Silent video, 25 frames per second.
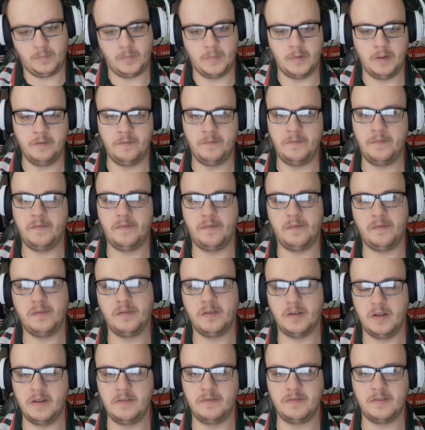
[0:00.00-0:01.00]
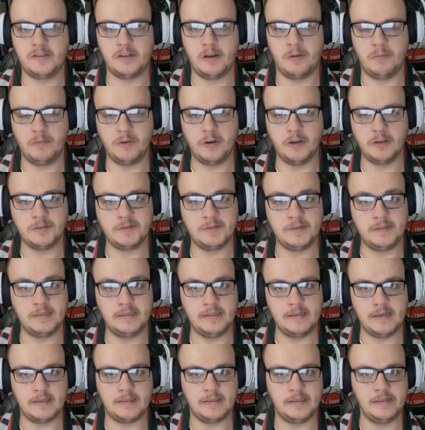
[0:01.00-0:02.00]
If someone else is
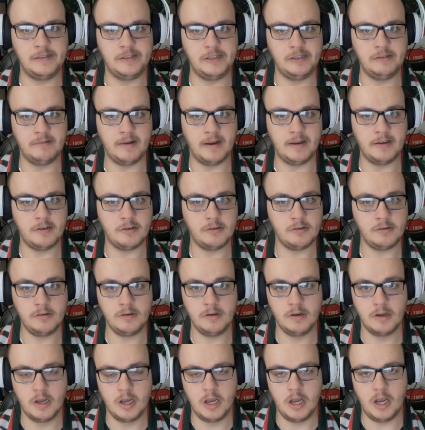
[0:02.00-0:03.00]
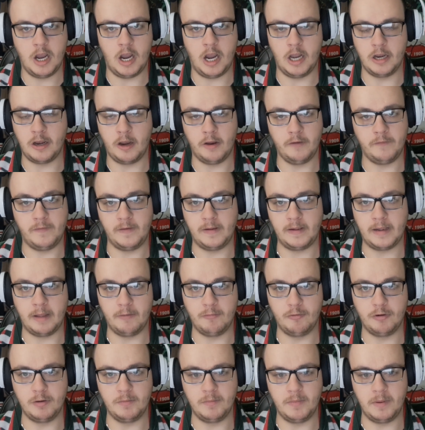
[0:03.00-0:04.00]
in that situation, I don't think they
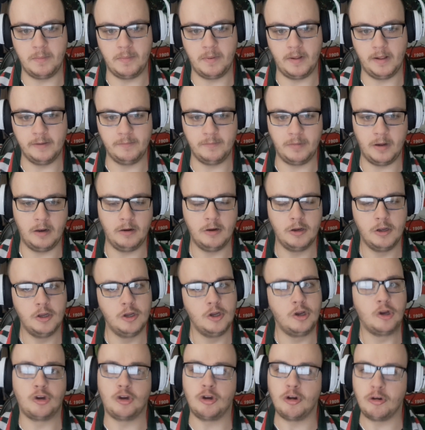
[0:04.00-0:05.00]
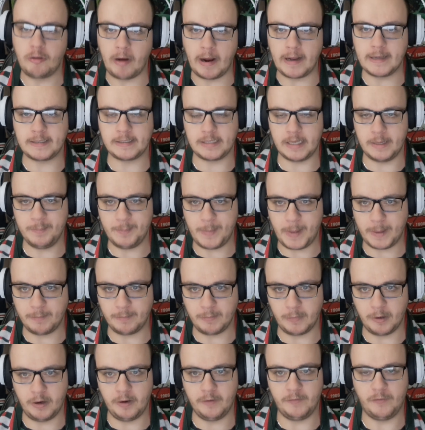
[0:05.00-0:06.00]
wouldn't be playing. But congrats to
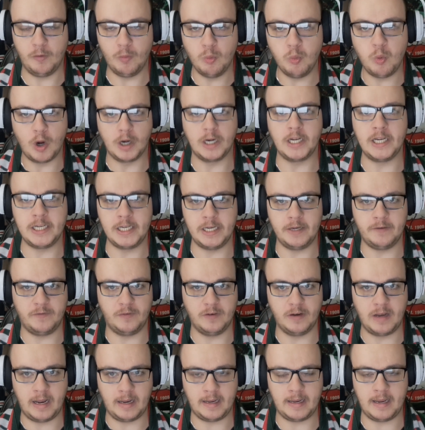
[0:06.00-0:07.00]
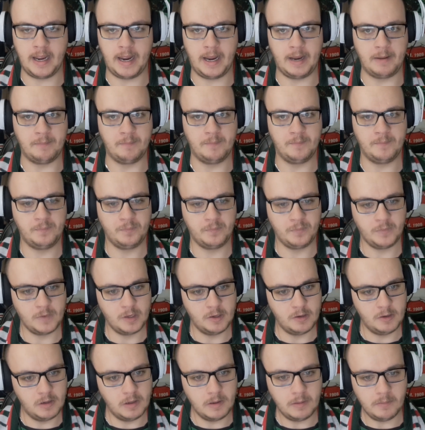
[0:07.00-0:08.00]
Munro for what he did for that game.
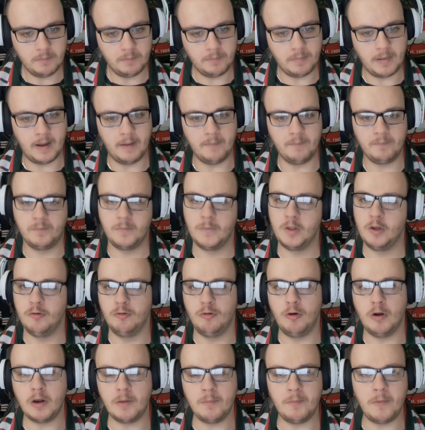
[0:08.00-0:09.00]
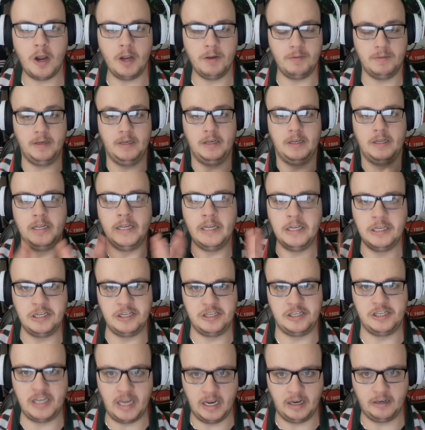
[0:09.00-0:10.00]
But what a moment in
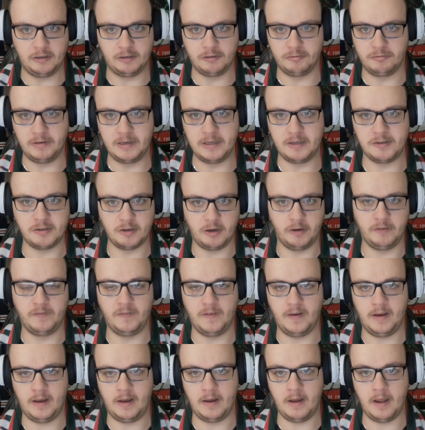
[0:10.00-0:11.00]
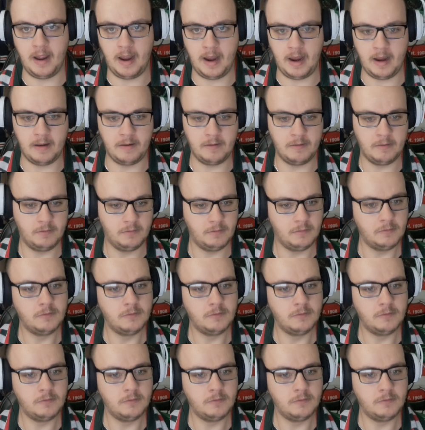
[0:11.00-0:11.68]
his young career so far, and